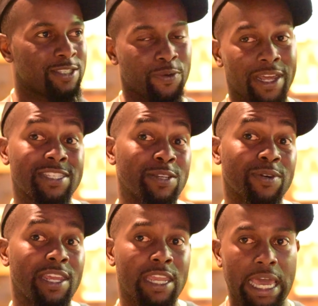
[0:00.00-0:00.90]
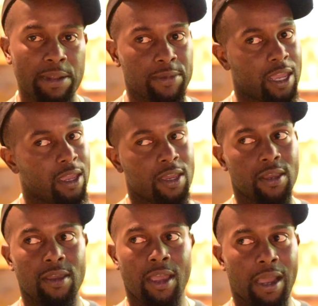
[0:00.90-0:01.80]
So when I see what they got, I'm like,
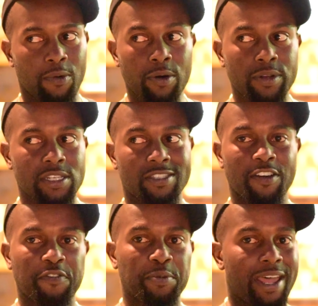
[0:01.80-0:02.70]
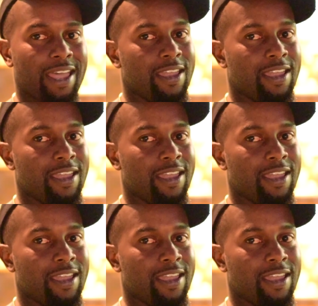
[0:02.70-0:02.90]
I want that stuff, but